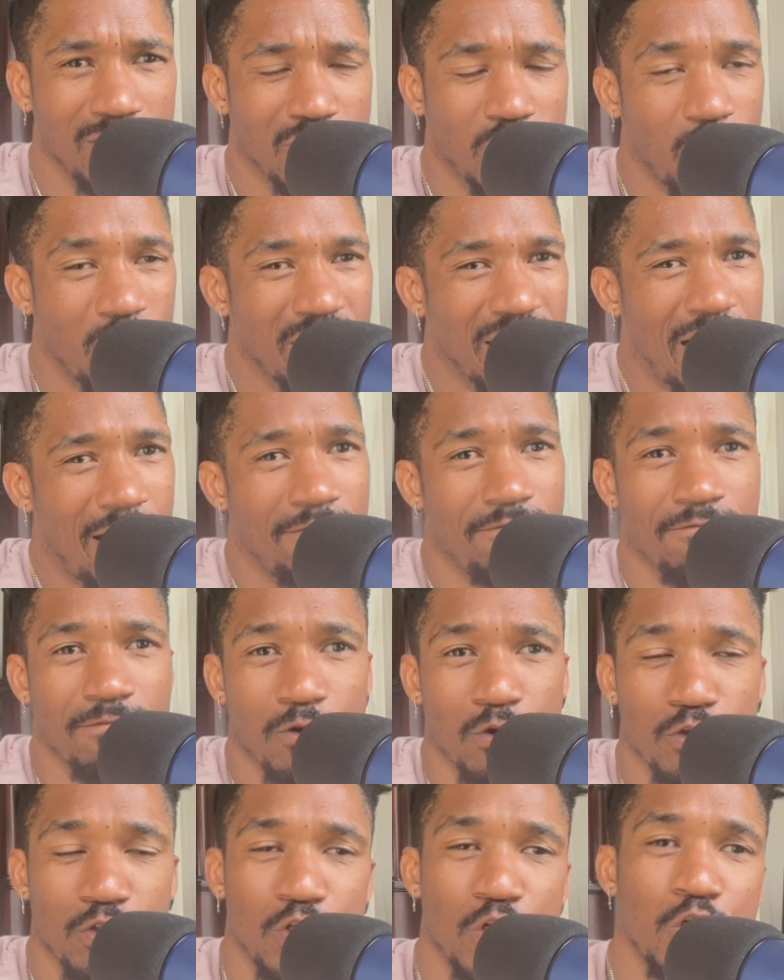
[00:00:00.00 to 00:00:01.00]
So without
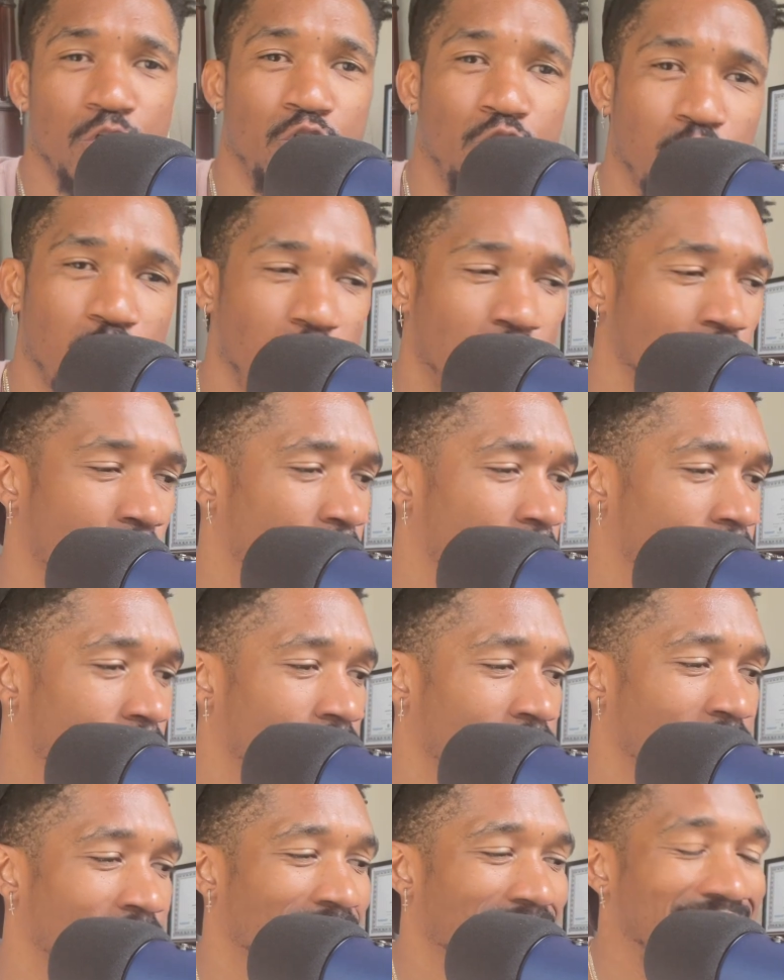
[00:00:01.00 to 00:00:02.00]
further ado,
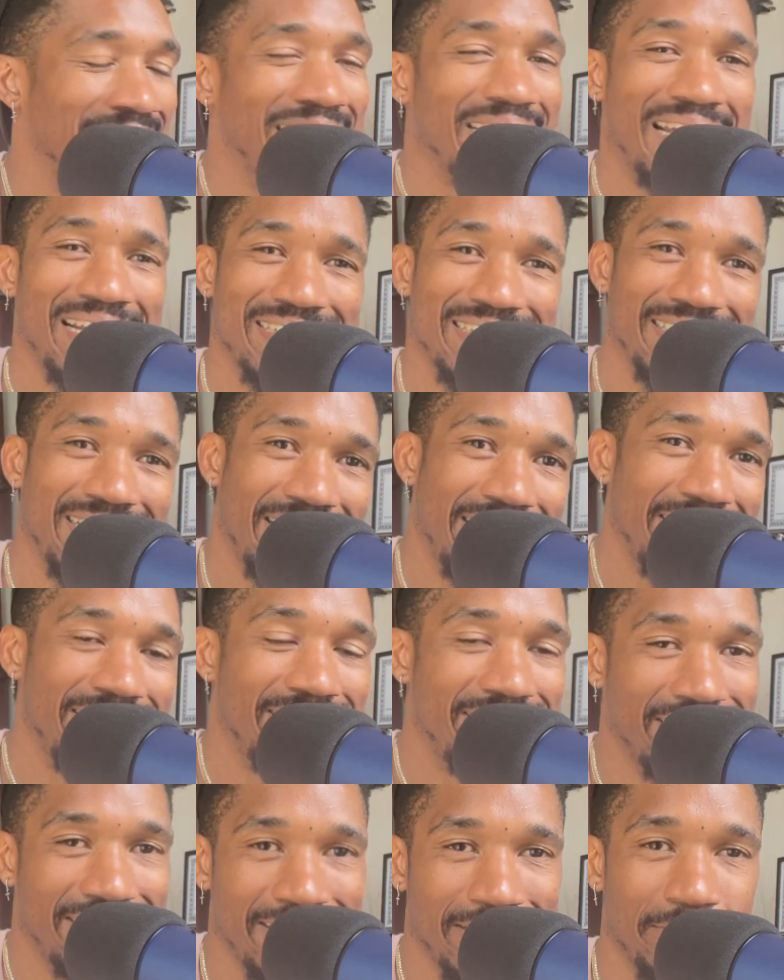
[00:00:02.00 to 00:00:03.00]
let's get
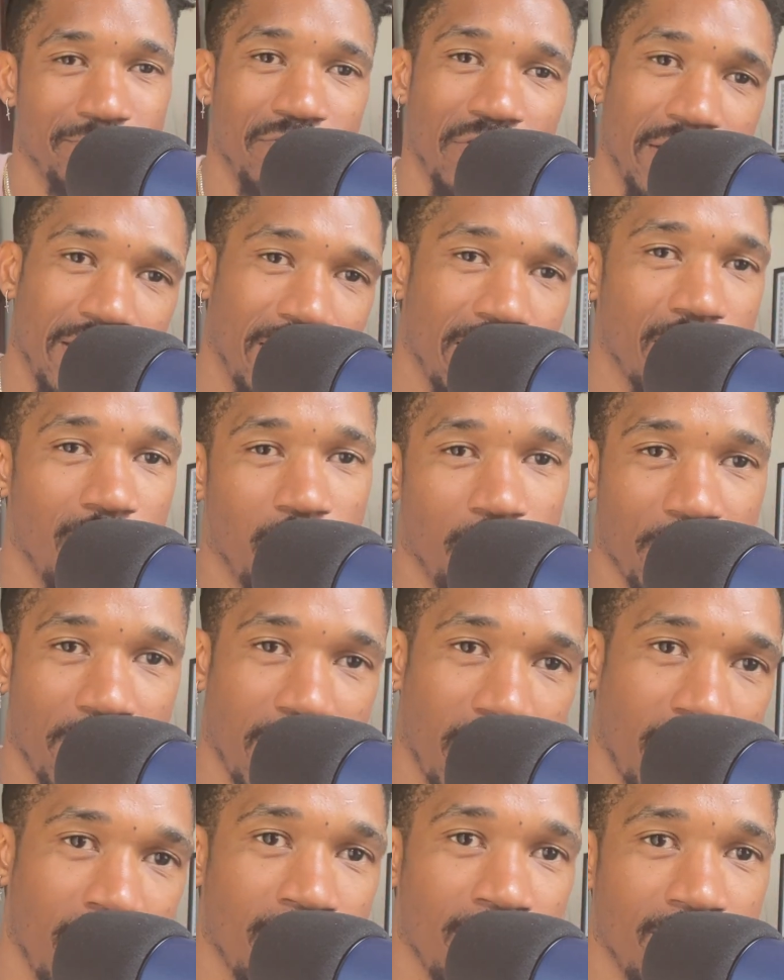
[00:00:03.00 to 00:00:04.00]
into this video,
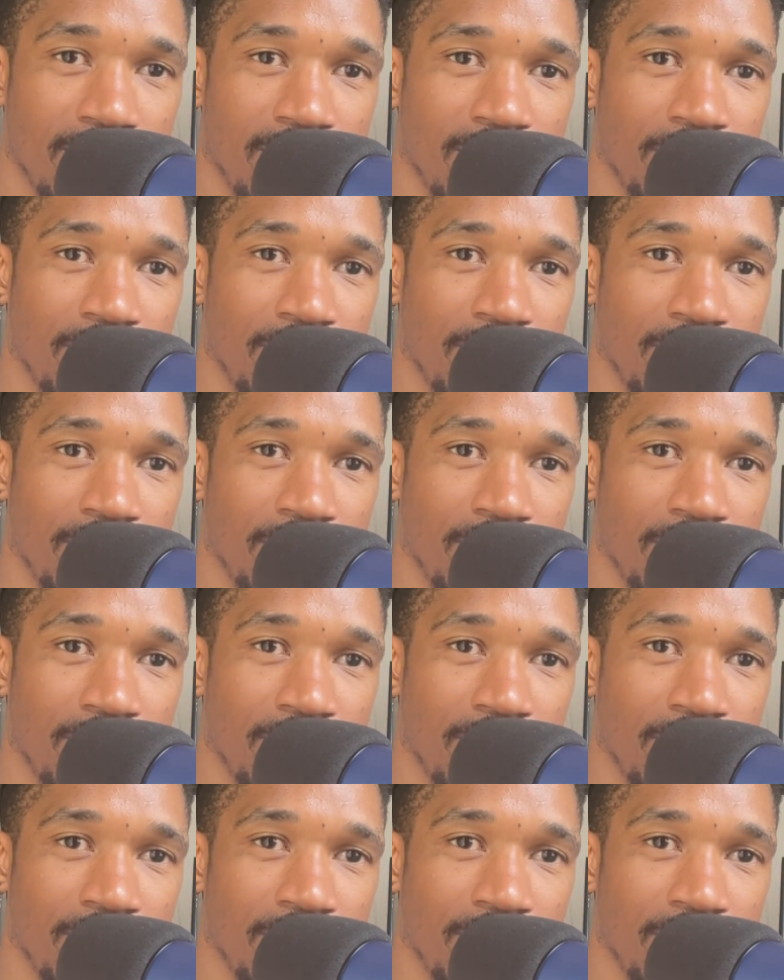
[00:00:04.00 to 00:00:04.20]
man.